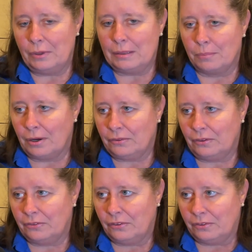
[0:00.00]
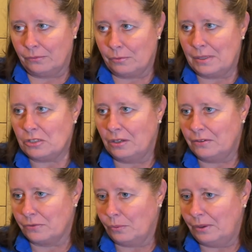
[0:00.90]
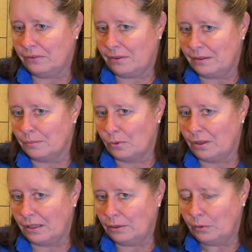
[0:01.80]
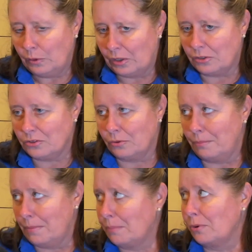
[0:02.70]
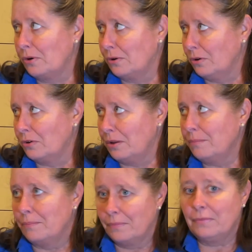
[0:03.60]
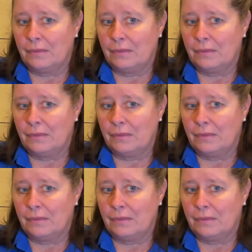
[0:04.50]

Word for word: we can process this information in different ways, I think the more likely we are to remember it or learn it. Yeah.